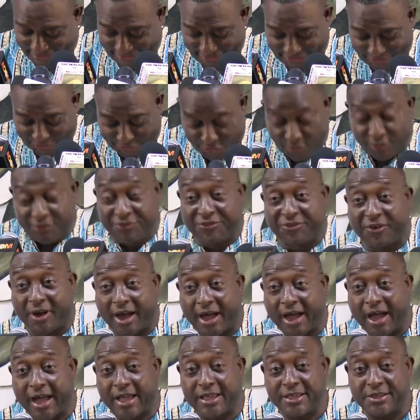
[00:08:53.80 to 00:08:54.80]
So
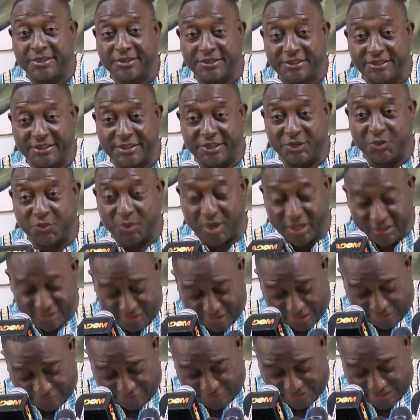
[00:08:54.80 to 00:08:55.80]
far in world
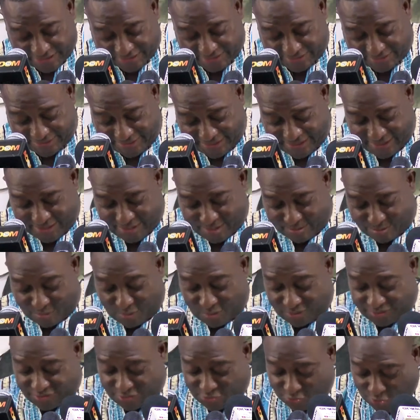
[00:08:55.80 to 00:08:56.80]
governance,
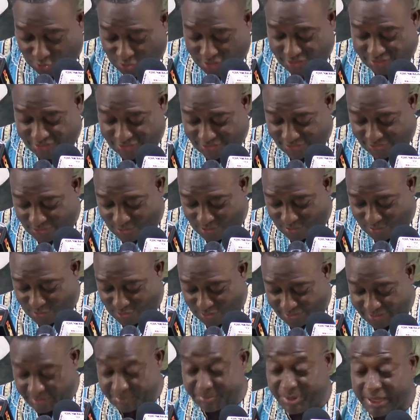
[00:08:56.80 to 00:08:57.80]
multi-choice or
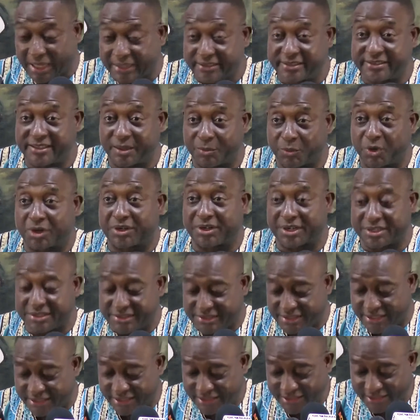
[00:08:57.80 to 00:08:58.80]
multi-party
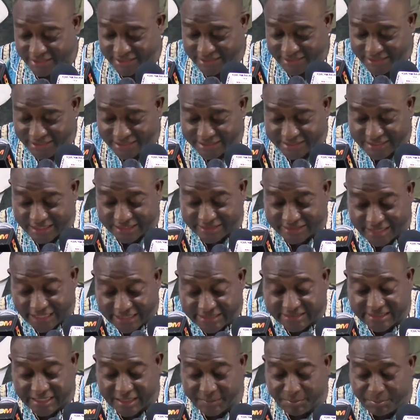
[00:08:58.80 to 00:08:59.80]
democracy is the
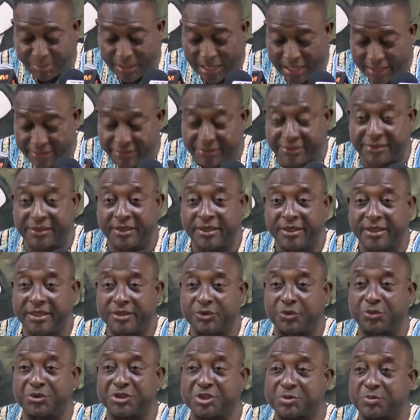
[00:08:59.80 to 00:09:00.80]
tested path
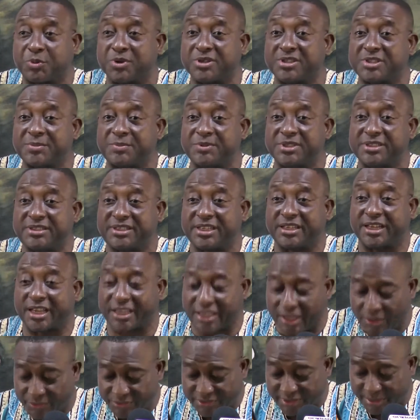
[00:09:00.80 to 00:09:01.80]
to responsibility and
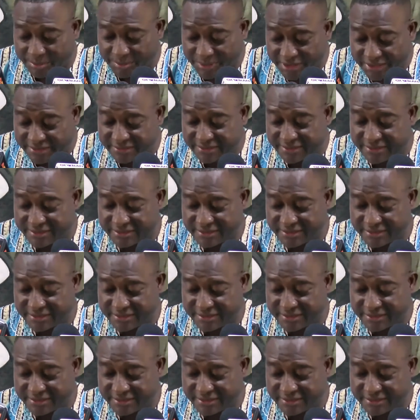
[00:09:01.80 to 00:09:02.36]
accountability.